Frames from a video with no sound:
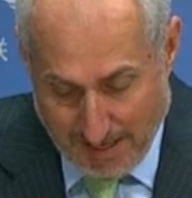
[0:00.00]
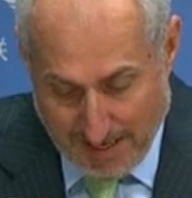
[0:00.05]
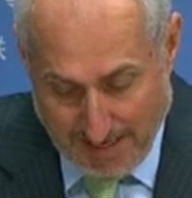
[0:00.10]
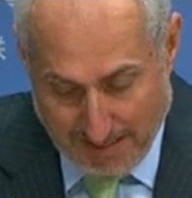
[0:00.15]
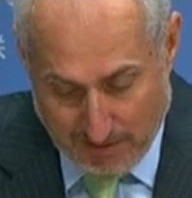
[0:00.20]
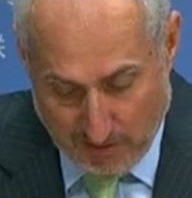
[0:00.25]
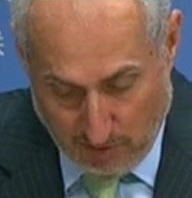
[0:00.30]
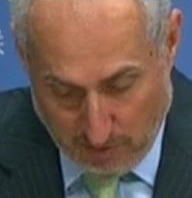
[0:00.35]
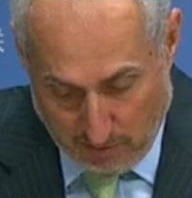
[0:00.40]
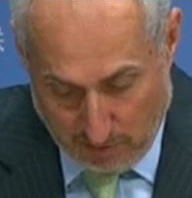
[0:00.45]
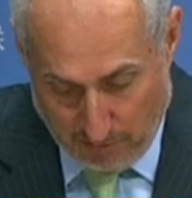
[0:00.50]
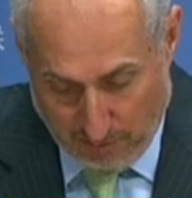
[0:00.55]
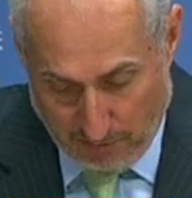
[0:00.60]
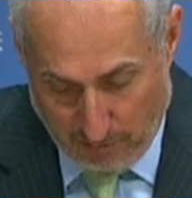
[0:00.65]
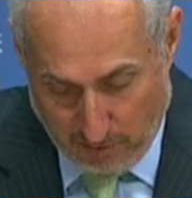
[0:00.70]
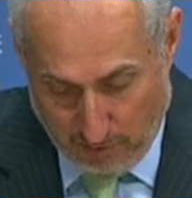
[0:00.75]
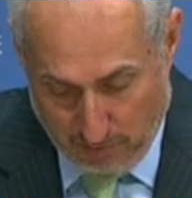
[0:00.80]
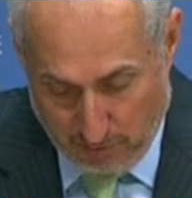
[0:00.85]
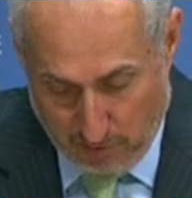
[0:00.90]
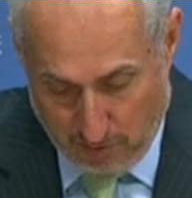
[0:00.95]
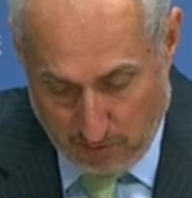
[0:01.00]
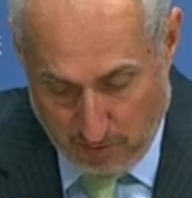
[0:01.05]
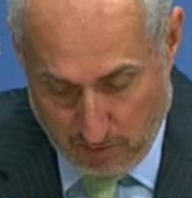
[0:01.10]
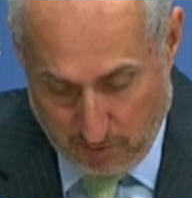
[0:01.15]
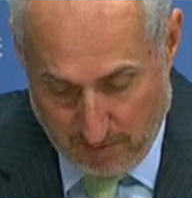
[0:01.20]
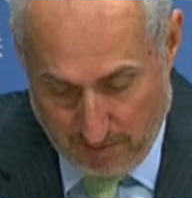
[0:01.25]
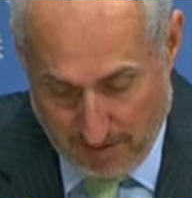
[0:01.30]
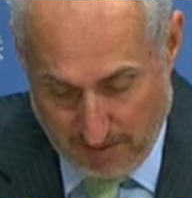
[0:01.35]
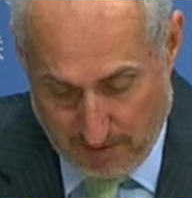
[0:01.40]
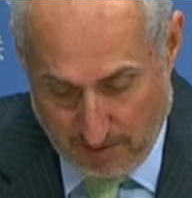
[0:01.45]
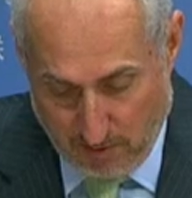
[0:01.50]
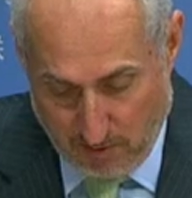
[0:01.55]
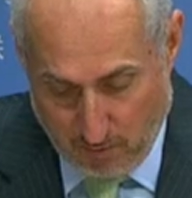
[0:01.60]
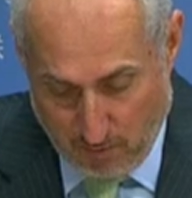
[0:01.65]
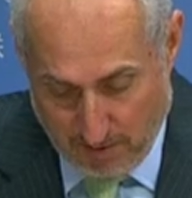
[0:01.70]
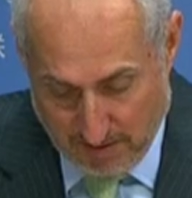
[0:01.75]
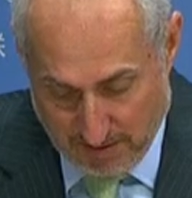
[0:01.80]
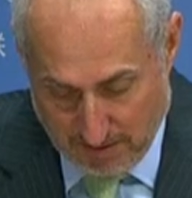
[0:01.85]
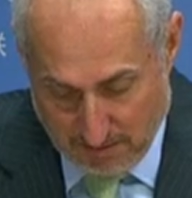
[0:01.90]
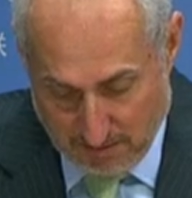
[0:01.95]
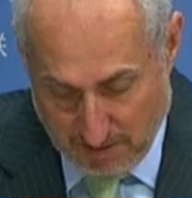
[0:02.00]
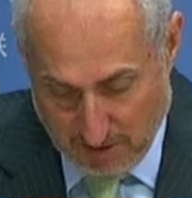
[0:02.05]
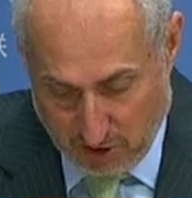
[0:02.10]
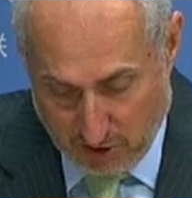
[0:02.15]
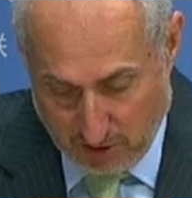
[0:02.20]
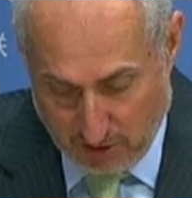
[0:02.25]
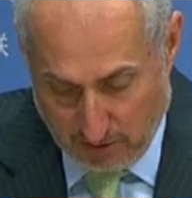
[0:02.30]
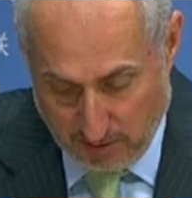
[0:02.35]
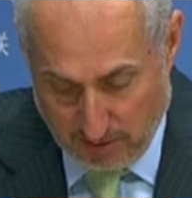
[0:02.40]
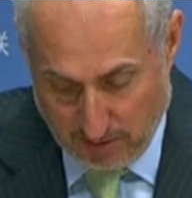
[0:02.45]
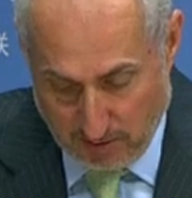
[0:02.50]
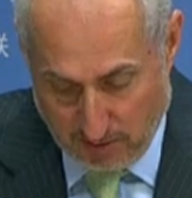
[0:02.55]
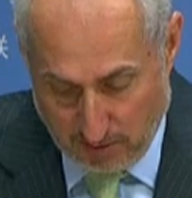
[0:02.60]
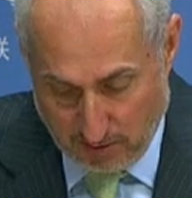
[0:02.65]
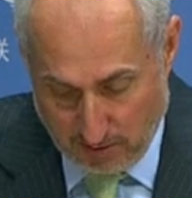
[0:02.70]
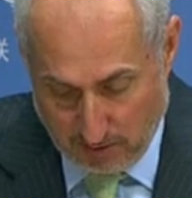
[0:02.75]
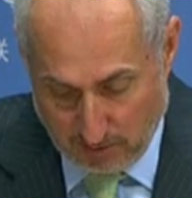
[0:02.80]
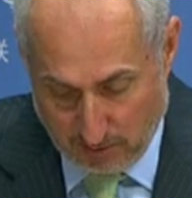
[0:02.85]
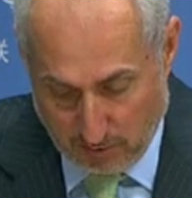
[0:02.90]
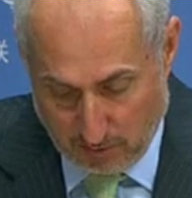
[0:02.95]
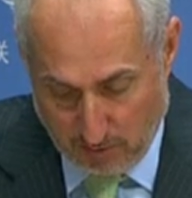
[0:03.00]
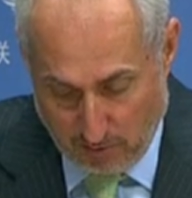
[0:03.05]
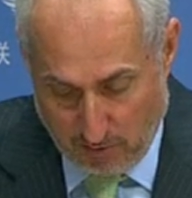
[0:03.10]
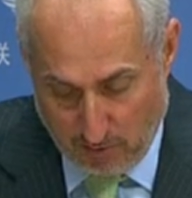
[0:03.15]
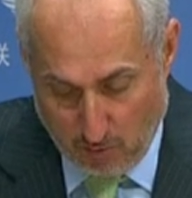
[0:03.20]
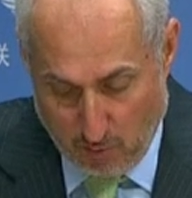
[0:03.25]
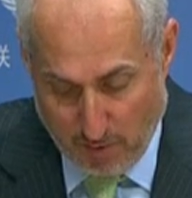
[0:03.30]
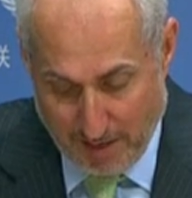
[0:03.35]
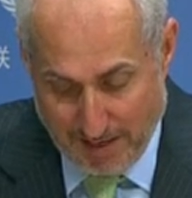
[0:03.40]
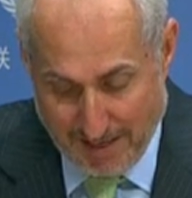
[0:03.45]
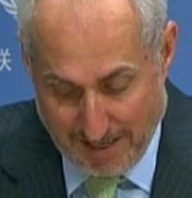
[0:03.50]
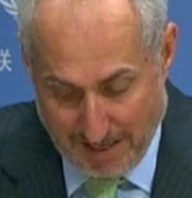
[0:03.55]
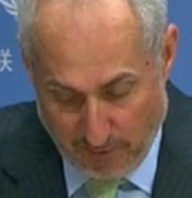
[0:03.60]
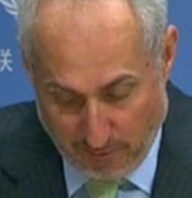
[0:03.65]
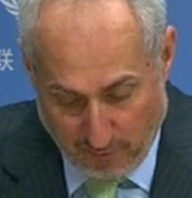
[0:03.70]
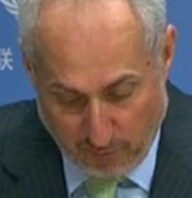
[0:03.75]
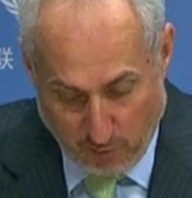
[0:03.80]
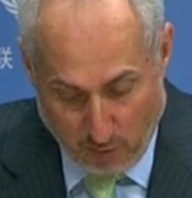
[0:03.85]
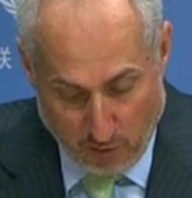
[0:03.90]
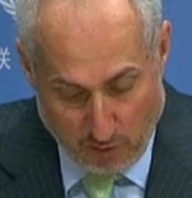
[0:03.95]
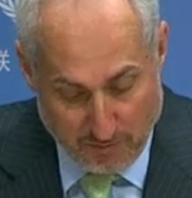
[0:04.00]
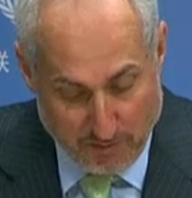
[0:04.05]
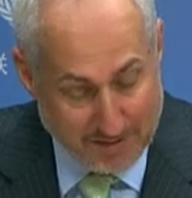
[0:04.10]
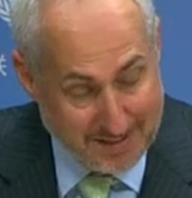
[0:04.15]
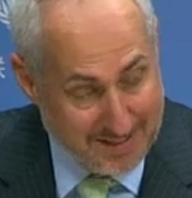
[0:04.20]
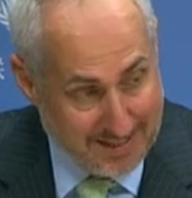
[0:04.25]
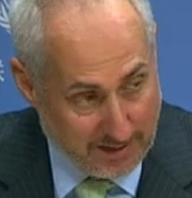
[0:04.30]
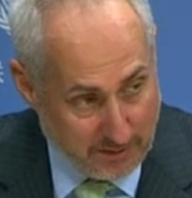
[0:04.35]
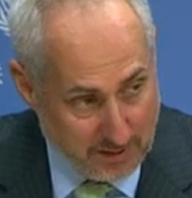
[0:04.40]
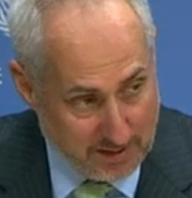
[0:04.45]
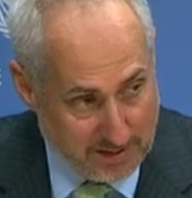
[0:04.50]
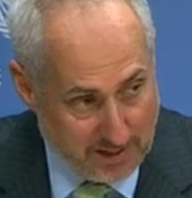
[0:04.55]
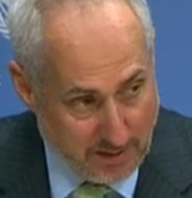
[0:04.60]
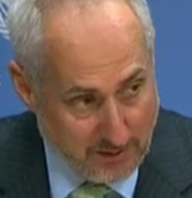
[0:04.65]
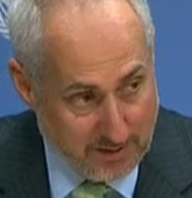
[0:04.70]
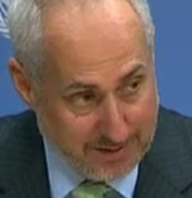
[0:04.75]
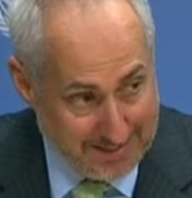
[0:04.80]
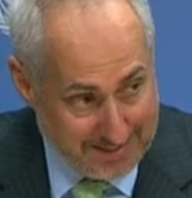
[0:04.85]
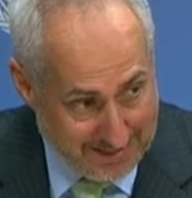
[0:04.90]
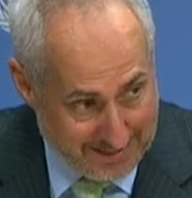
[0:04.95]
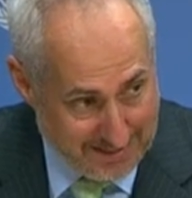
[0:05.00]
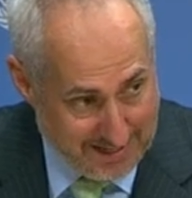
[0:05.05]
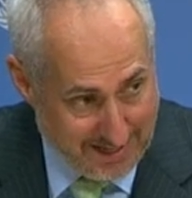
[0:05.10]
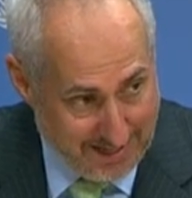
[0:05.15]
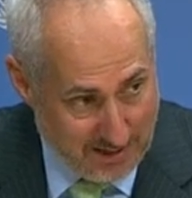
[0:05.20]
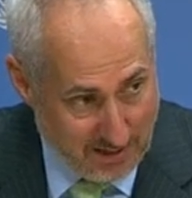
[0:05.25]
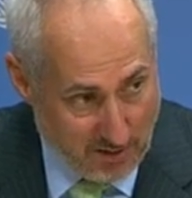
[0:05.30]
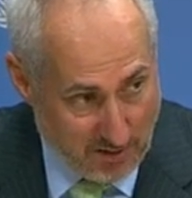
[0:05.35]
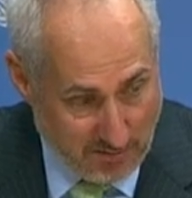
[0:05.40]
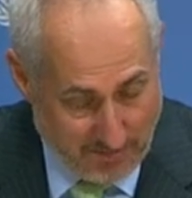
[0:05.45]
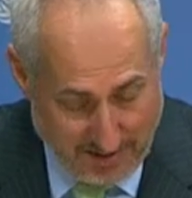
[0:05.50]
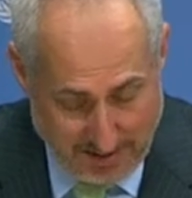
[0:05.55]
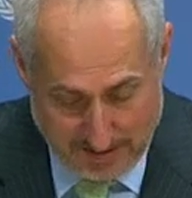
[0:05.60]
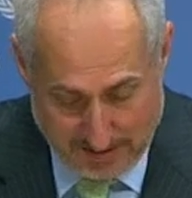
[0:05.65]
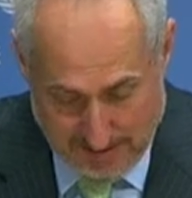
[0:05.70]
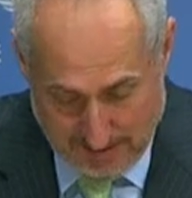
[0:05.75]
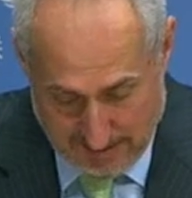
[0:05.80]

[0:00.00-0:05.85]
I can confirm to you that the U.S. mission uh, to the UN informed the Secretary today of that